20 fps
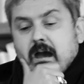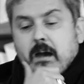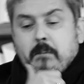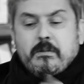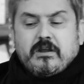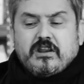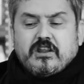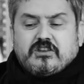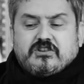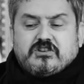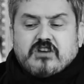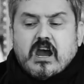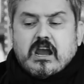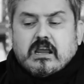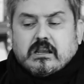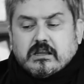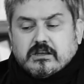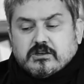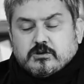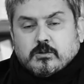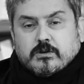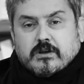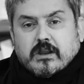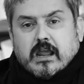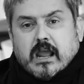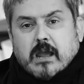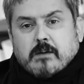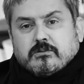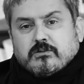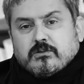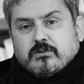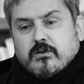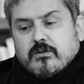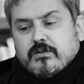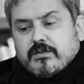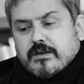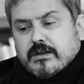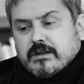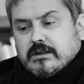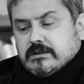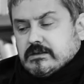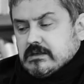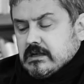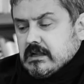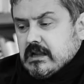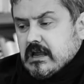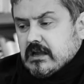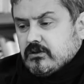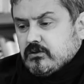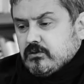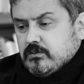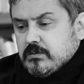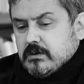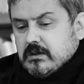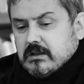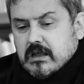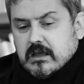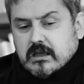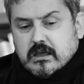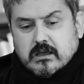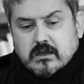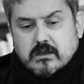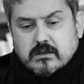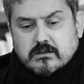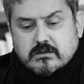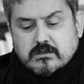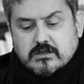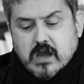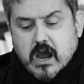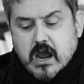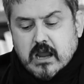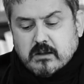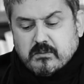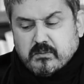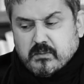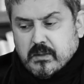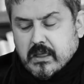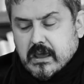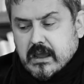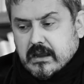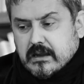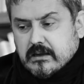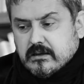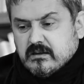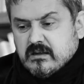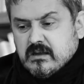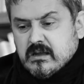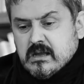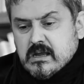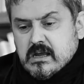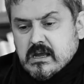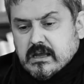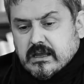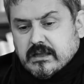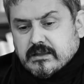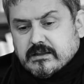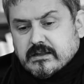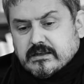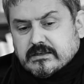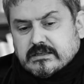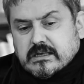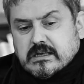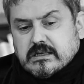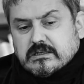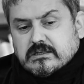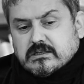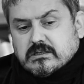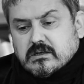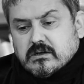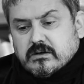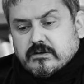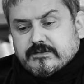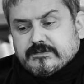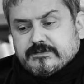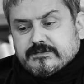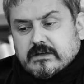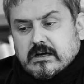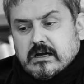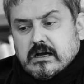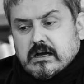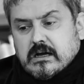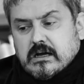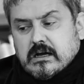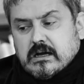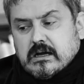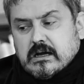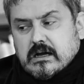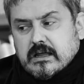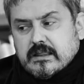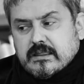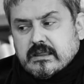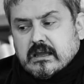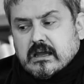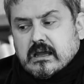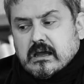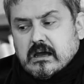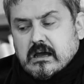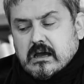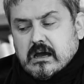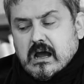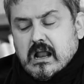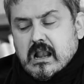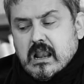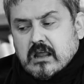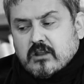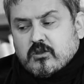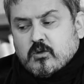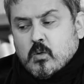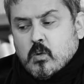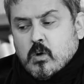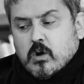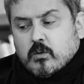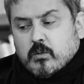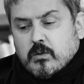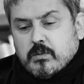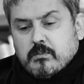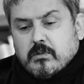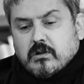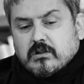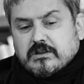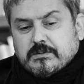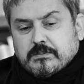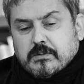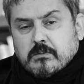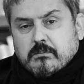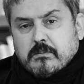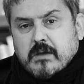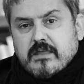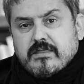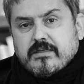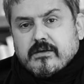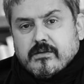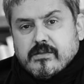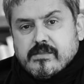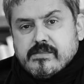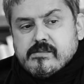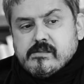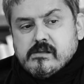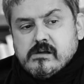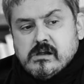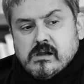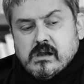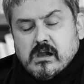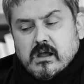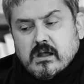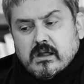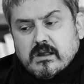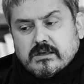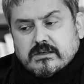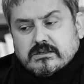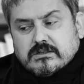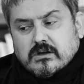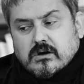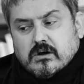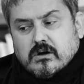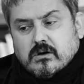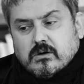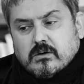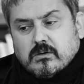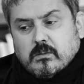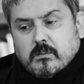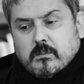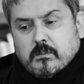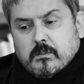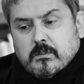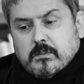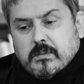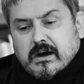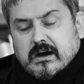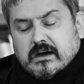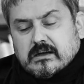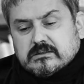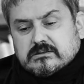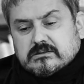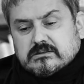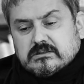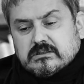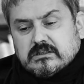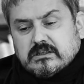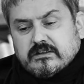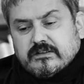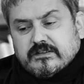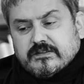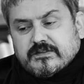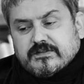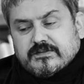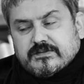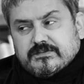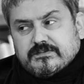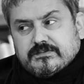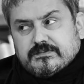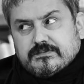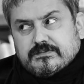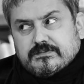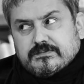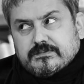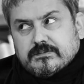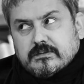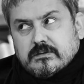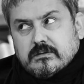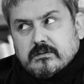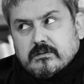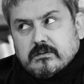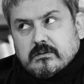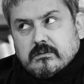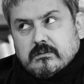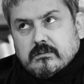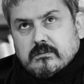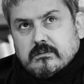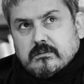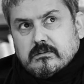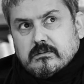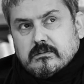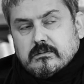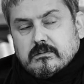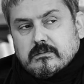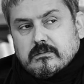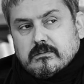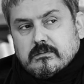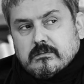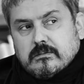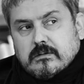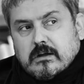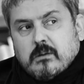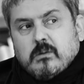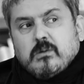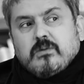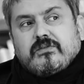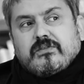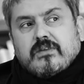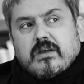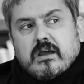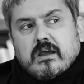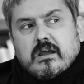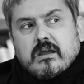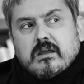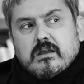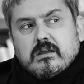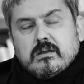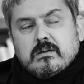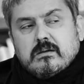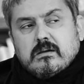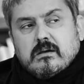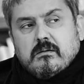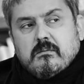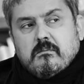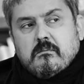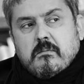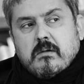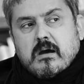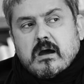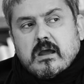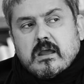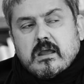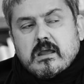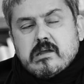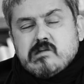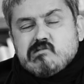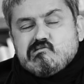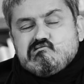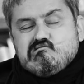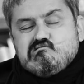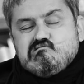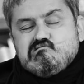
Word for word: very childish when it comes to do things. I like to be like a child playing in the sense of uh, I think I like to work with multiple methods. So, but if I would say my